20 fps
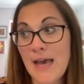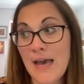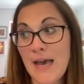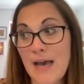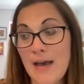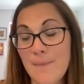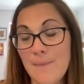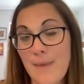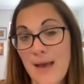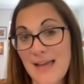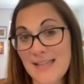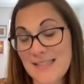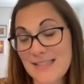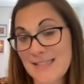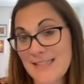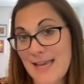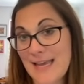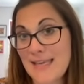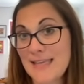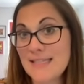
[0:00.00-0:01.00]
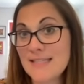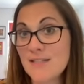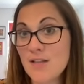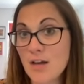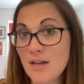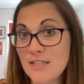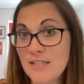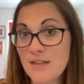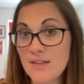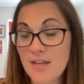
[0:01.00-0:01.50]
As I say,
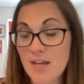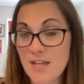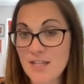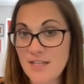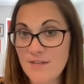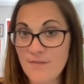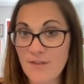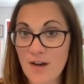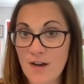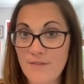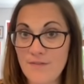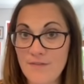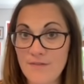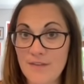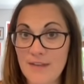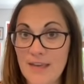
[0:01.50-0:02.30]
started 35 of